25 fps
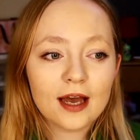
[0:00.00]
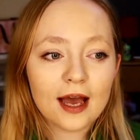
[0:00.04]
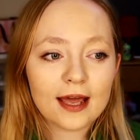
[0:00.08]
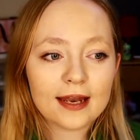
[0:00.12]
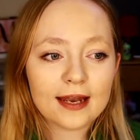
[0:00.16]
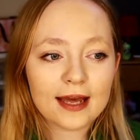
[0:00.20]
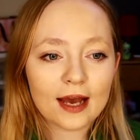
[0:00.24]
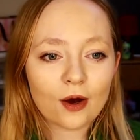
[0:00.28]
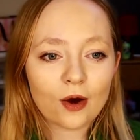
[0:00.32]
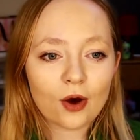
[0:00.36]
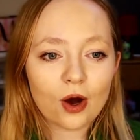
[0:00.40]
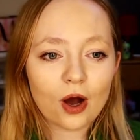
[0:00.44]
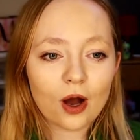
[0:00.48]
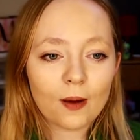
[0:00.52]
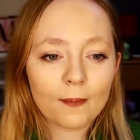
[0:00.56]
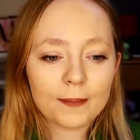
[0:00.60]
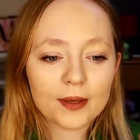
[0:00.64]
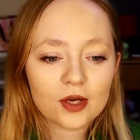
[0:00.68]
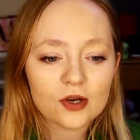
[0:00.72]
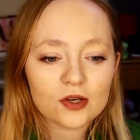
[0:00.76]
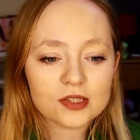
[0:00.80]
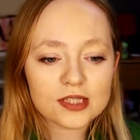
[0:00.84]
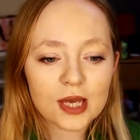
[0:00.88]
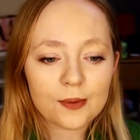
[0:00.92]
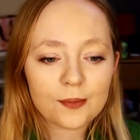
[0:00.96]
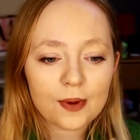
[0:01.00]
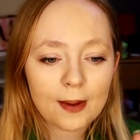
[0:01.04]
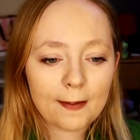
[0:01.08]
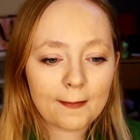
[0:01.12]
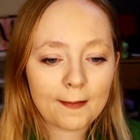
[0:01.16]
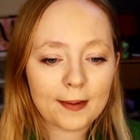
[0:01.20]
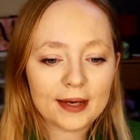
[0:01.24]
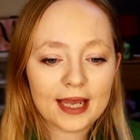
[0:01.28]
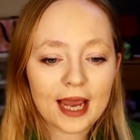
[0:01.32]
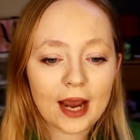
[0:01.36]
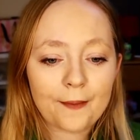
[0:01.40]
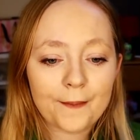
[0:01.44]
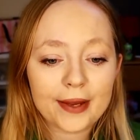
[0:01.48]
Now, because I work my
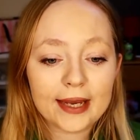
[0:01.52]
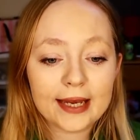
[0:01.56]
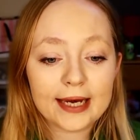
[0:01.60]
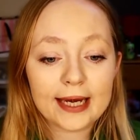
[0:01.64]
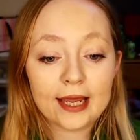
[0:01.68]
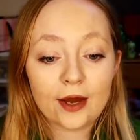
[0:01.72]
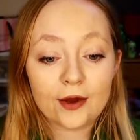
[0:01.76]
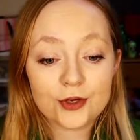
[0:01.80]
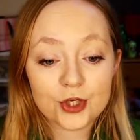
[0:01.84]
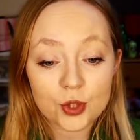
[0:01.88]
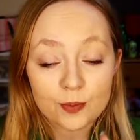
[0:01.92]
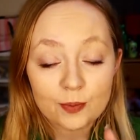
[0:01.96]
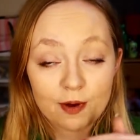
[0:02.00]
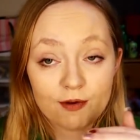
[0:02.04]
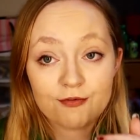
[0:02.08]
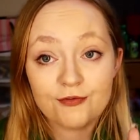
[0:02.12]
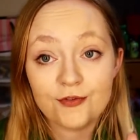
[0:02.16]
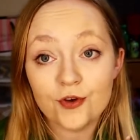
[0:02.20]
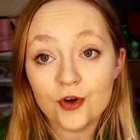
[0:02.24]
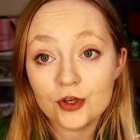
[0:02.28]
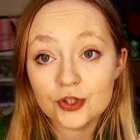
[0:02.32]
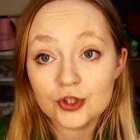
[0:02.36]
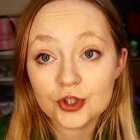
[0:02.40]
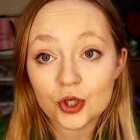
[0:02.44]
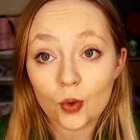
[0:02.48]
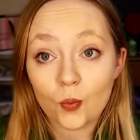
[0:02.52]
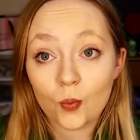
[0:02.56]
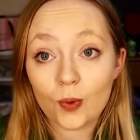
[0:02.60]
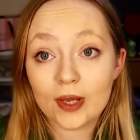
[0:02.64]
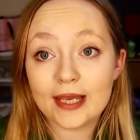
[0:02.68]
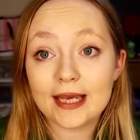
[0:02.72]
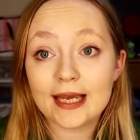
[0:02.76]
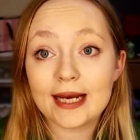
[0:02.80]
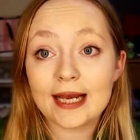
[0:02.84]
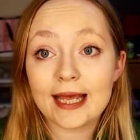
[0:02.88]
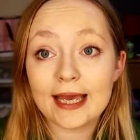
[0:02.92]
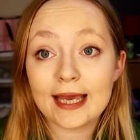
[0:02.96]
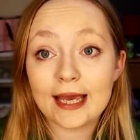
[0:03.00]
money out weekly, I do my food shop
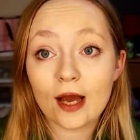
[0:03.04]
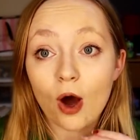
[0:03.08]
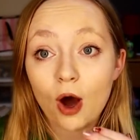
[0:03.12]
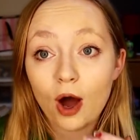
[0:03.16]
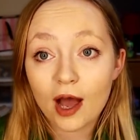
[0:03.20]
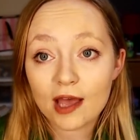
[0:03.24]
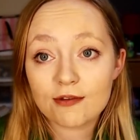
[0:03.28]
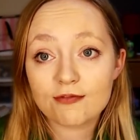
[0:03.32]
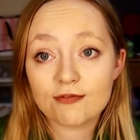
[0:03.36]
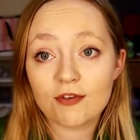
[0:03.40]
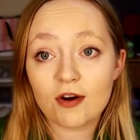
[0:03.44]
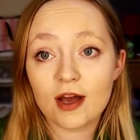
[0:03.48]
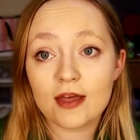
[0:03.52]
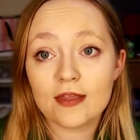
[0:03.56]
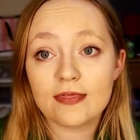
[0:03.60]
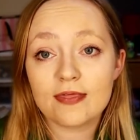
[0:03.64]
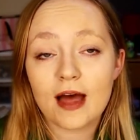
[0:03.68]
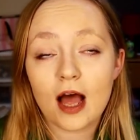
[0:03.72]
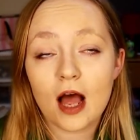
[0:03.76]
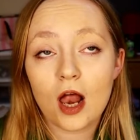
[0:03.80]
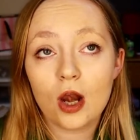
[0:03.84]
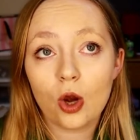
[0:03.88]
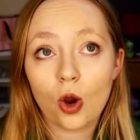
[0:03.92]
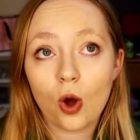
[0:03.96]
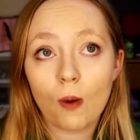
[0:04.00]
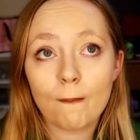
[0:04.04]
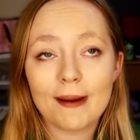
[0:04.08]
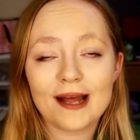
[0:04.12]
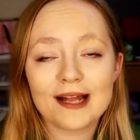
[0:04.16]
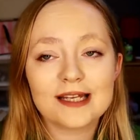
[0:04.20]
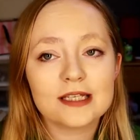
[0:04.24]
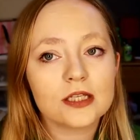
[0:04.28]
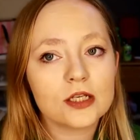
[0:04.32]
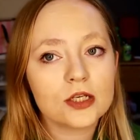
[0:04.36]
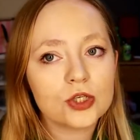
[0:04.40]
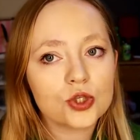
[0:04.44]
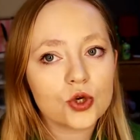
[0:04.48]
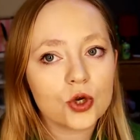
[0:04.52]
weekly. I find that a lot
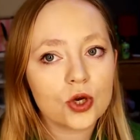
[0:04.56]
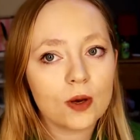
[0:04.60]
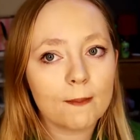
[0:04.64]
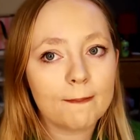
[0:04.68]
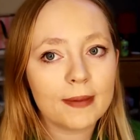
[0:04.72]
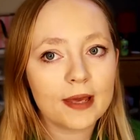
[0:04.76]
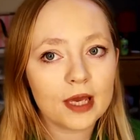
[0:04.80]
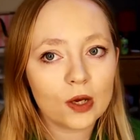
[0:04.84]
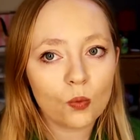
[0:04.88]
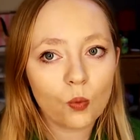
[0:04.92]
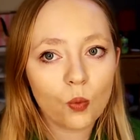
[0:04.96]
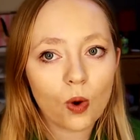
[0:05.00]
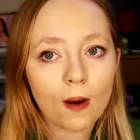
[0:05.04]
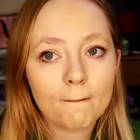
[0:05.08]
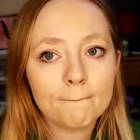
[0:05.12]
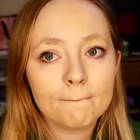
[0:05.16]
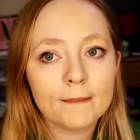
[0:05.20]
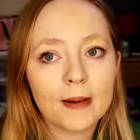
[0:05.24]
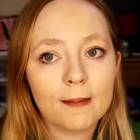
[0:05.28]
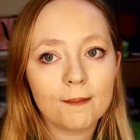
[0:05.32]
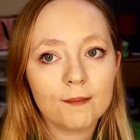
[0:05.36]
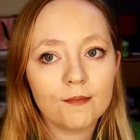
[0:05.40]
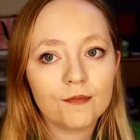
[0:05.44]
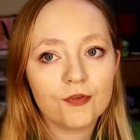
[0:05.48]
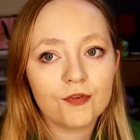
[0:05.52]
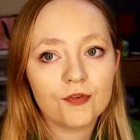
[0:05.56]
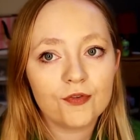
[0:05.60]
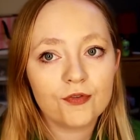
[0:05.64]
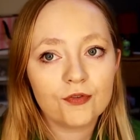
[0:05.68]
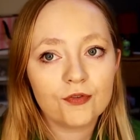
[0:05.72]
better than doing a big 1 month,